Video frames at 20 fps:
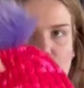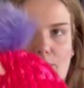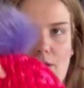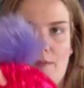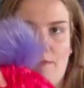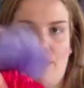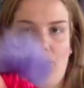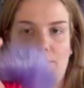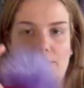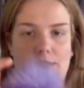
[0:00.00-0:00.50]

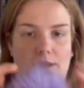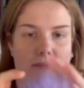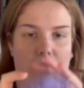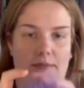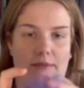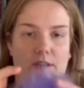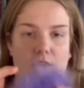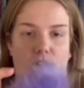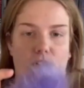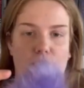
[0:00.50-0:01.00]
pom-poms, and I'm
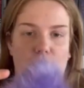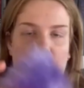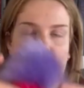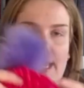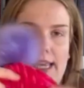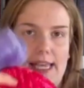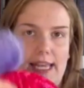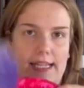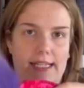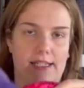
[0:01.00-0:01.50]
going to try
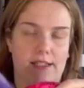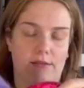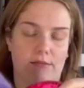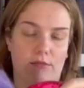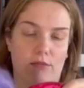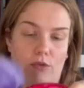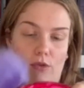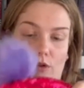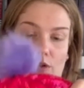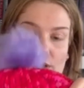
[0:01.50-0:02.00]
and get some
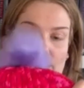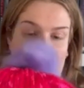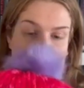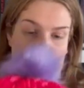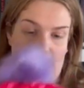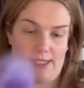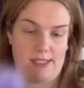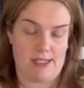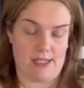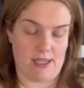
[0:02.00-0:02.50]
more
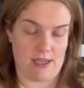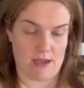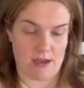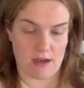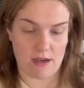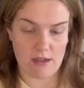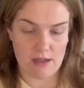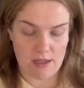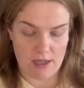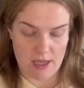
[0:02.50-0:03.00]
this
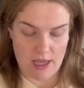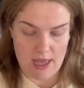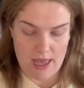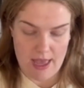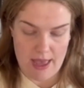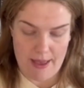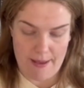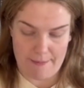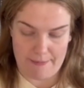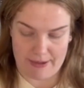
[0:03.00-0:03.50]
year.
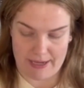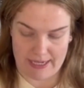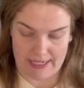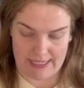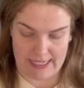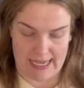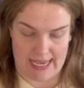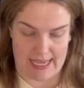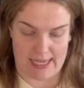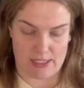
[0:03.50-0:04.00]
But
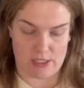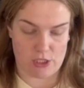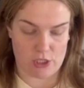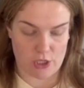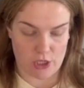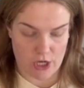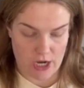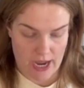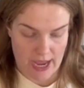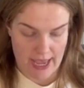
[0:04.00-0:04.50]
yeah,
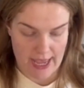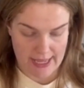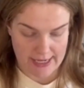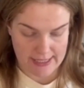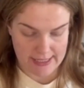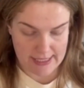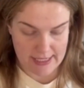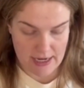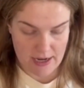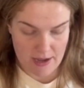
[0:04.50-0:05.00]
so I
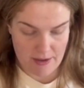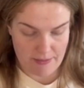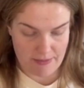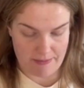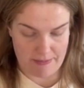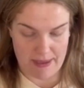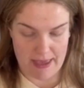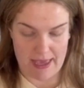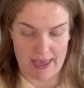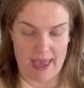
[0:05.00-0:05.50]
ended up
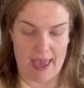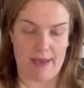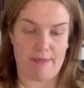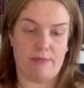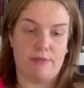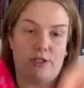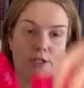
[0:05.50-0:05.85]
being able